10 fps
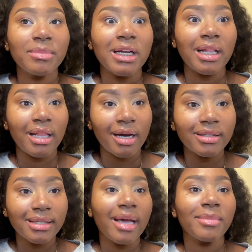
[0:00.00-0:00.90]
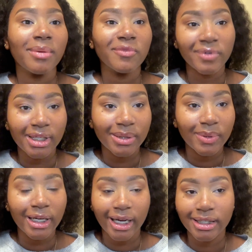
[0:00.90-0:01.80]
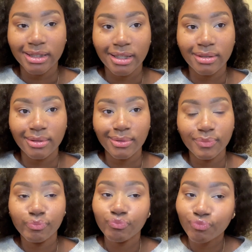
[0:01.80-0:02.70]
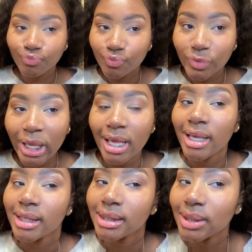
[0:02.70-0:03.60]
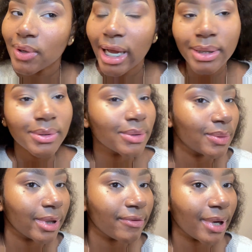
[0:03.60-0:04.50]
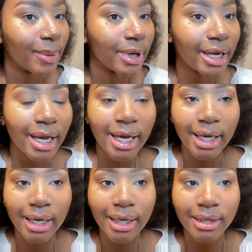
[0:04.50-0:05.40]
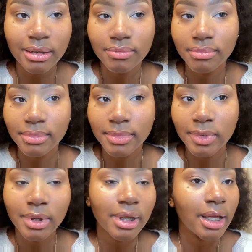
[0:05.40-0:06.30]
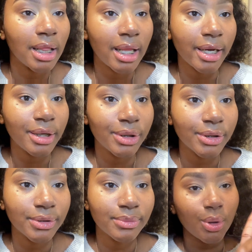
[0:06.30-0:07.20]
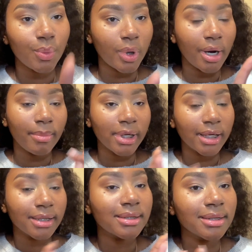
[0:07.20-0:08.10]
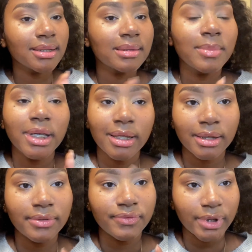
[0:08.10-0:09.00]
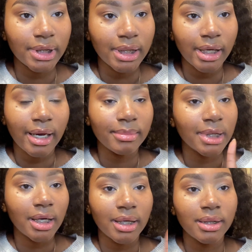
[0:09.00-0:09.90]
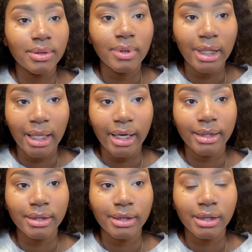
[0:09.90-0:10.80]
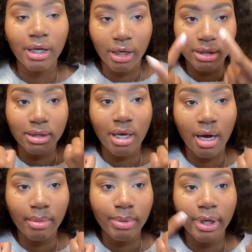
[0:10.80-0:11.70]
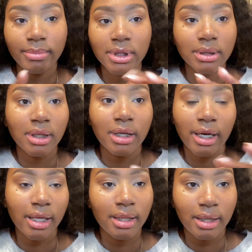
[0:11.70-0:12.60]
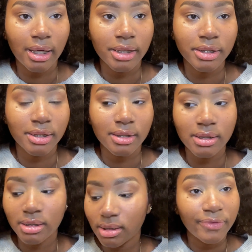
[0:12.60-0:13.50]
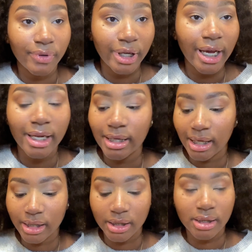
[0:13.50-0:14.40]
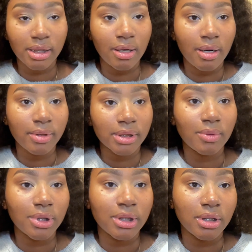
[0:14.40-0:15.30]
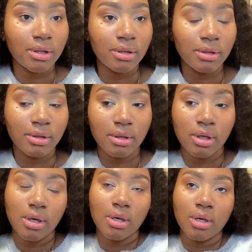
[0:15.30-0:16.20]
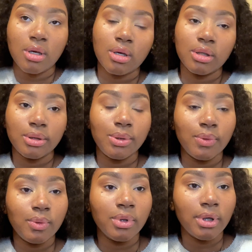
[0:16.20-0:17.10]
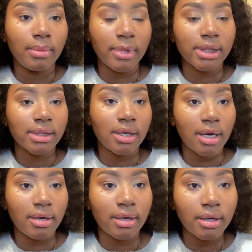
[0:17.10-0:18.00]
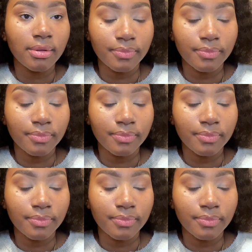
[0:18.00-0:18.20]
in a long time I'm really doing eyeshadow. So I don't know if I want to add a liner. what? Because this is beginner friendly, I'm not gonna do a liner on top. I'm just gonna add the lashes. Before you add your lashes, you always want to do mascara.